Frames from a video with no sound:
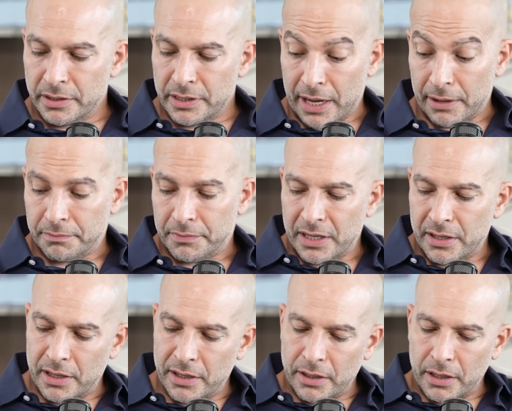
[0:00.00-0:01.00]
Yeah.
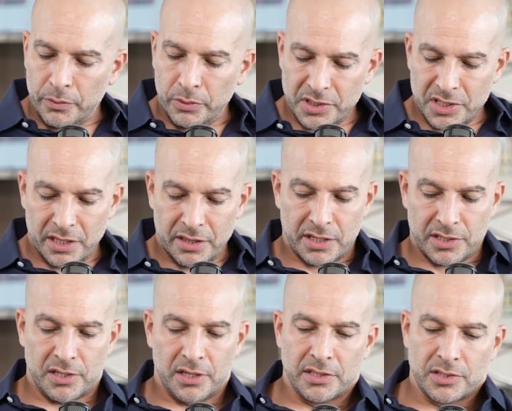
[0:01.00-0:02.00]
And I will say
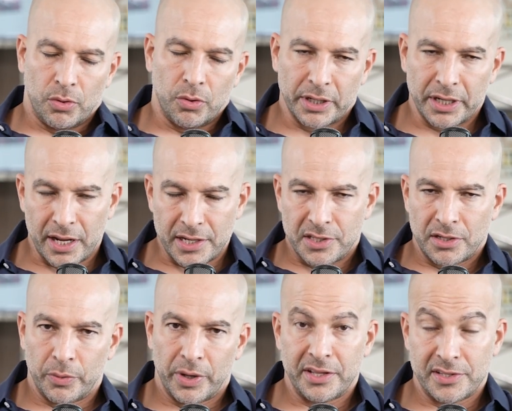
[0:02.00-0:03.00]
this, it's organized in
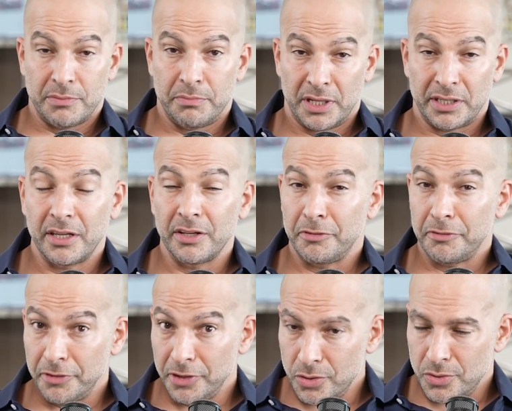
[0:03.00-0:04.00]
a way that's a bit
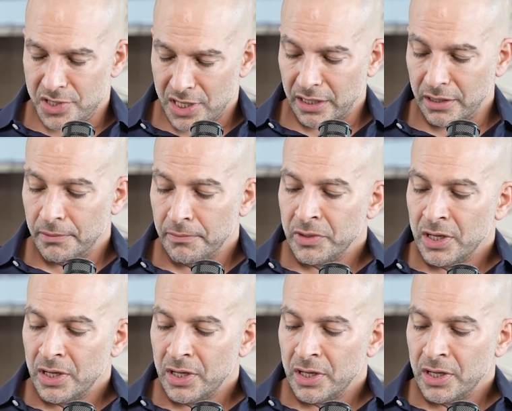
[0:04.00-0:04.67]
confusing,